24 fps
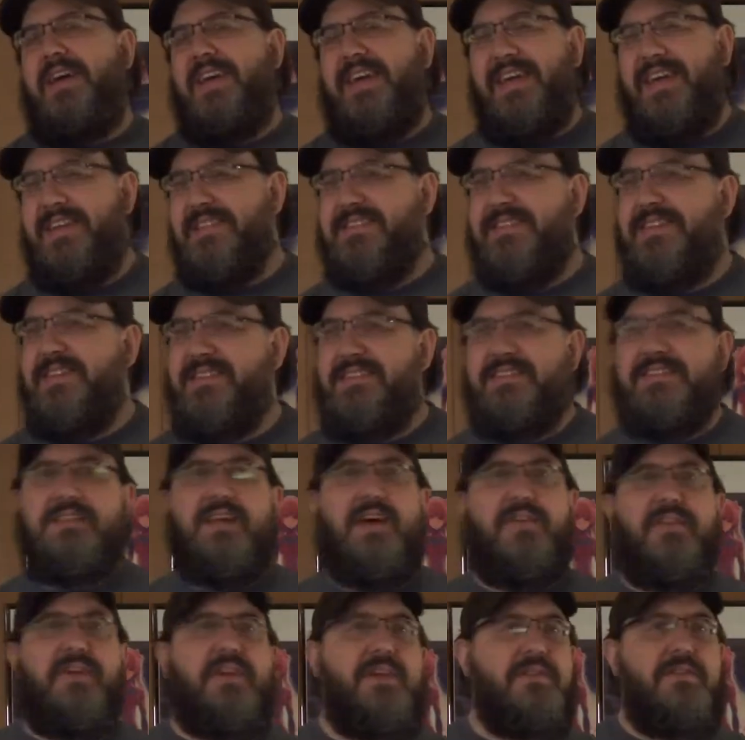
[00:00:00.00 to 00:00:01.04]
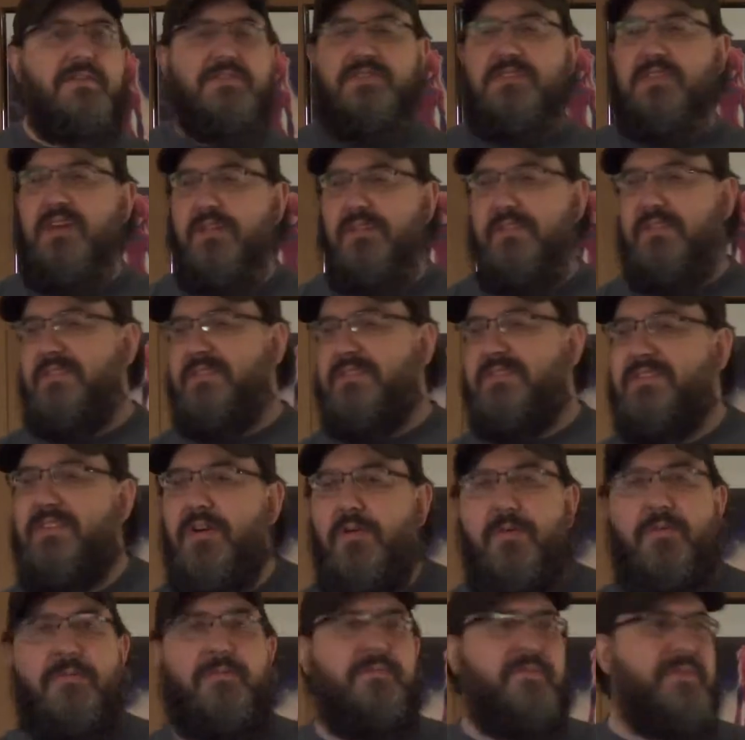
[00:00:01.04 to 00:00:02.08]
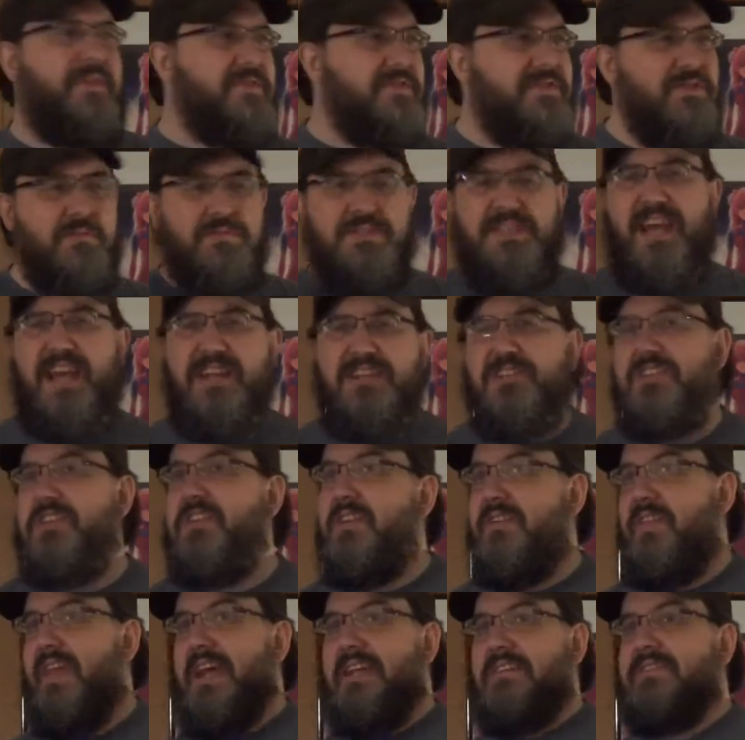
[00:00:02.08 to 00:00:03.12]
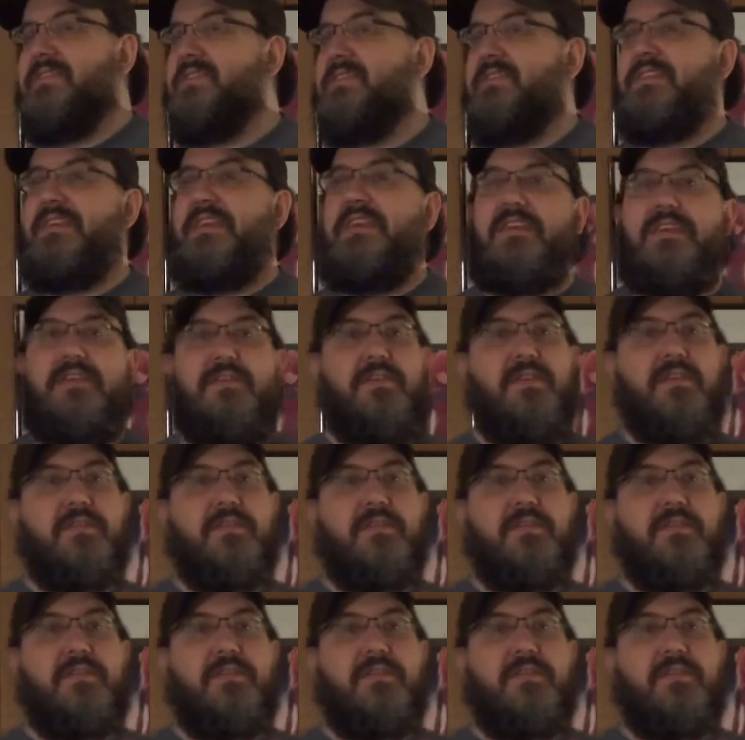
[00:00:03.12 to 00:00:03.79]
it's nothing. There's no tension in that scene.